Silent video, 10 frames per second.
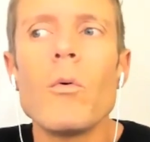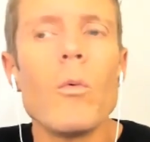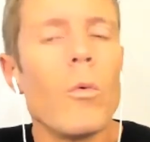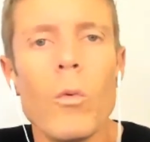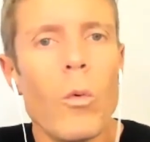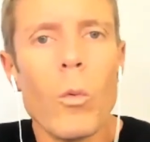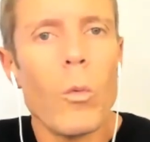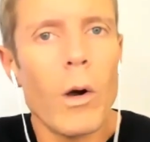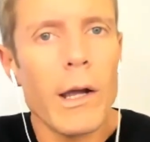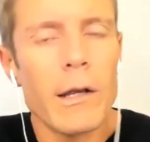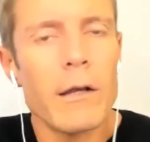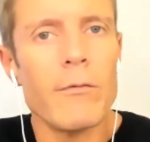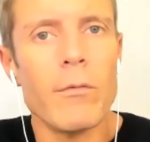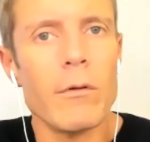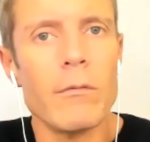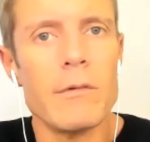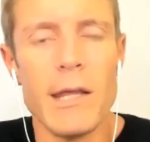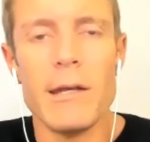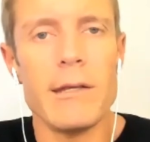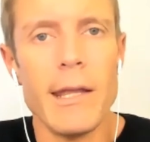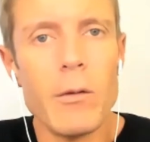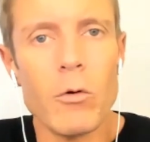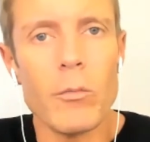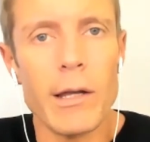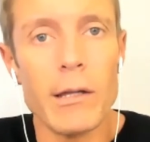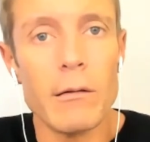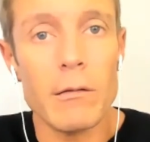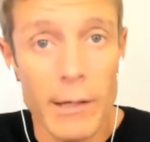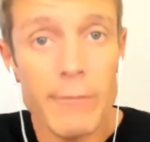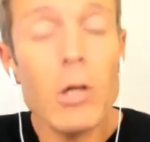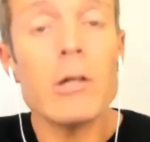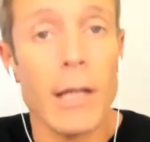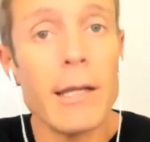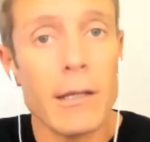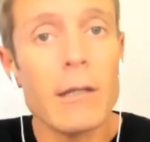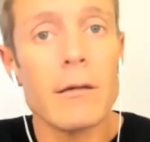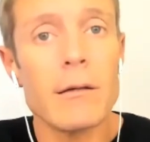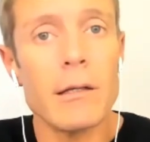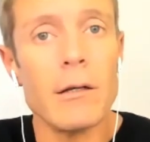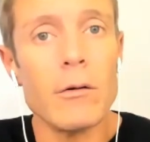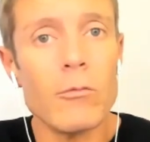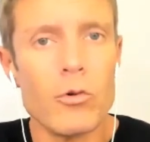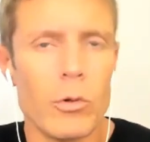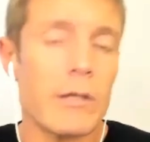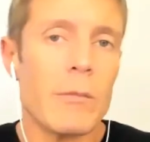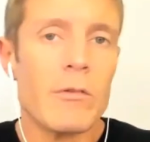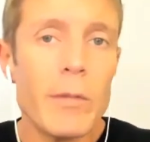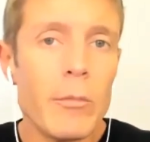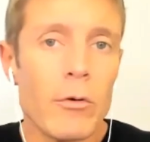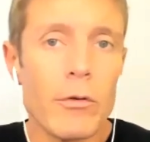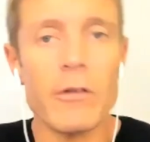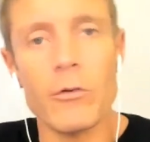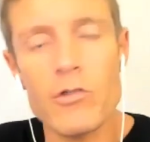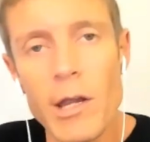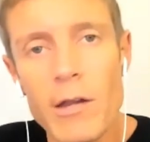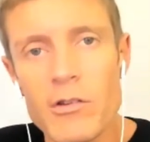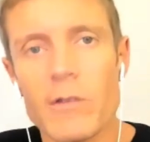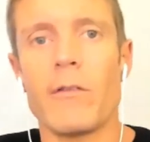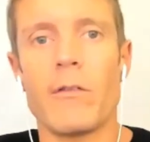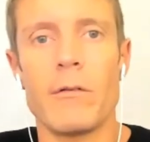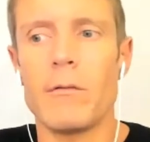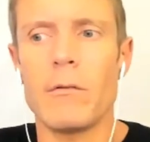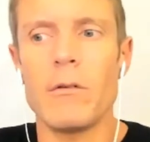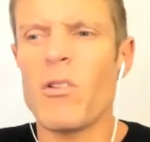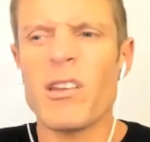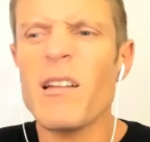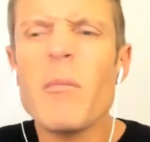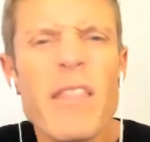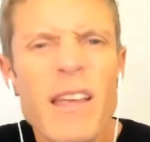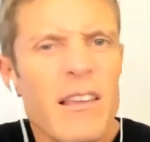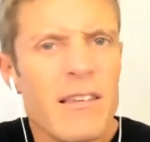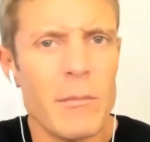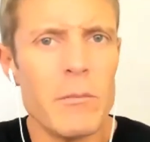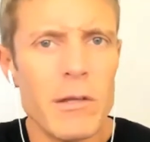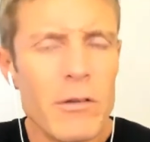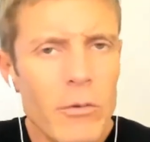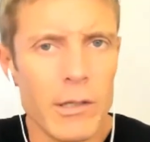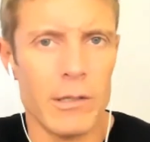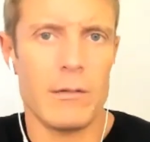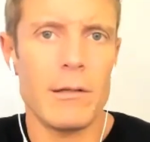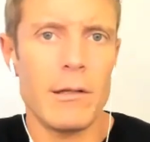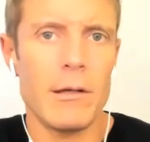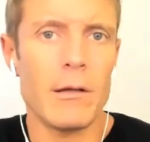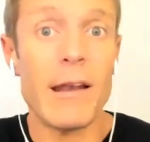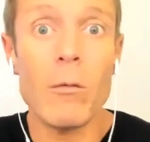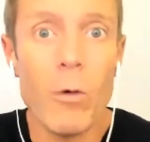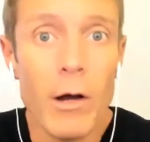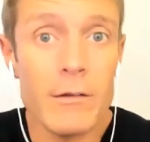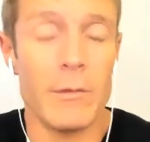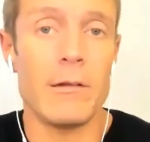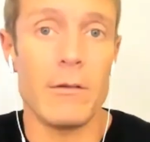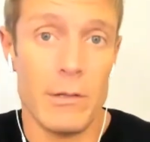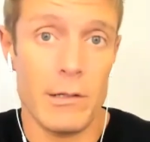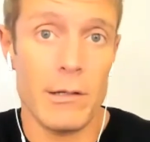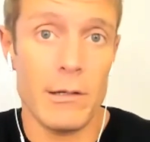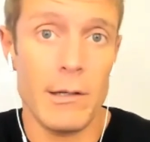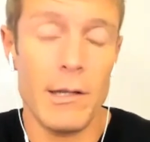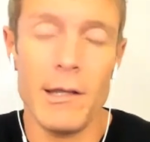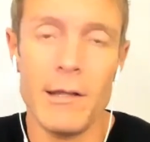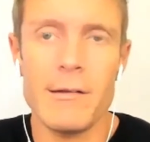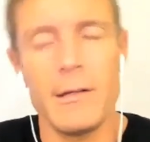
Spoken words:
what kind of day-to-day will my life look like? Who are the types of people, the associations, the kind of things I might be doing that I want to be doing. And